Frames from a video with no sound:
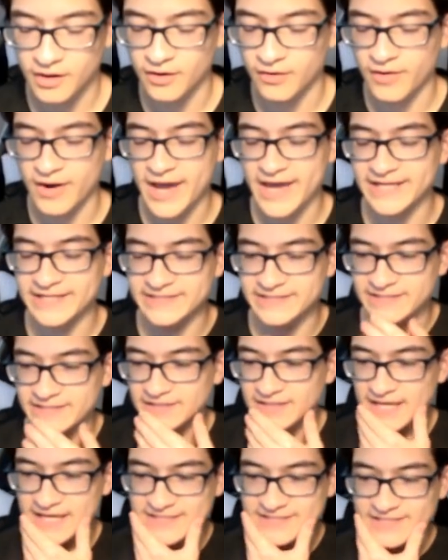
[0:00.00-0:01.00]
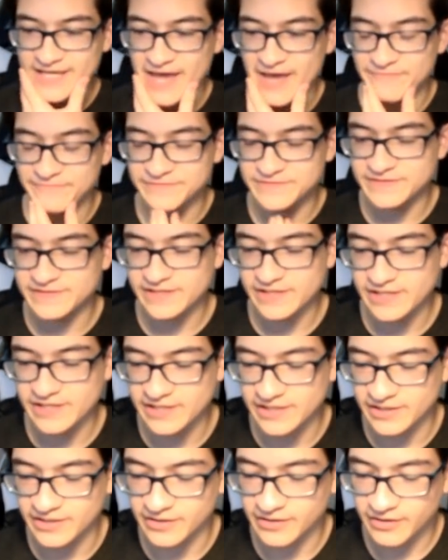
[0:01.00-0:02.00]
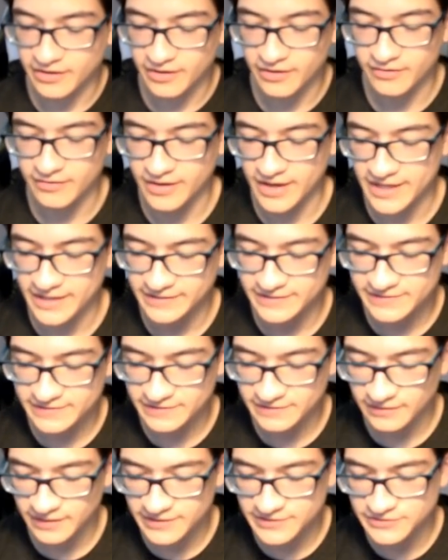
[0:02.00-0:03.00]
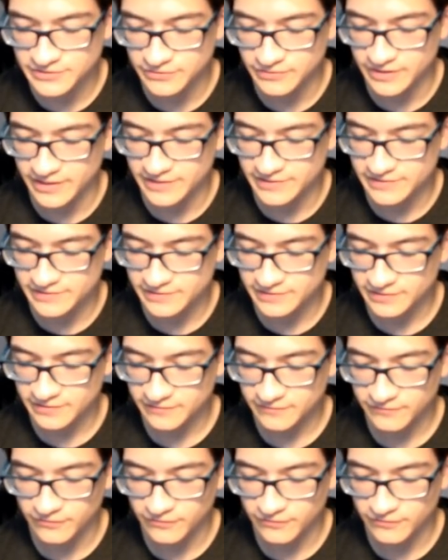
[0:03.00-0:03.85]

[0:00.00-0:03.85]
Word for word: All right, DLS FC. All right, let's do this.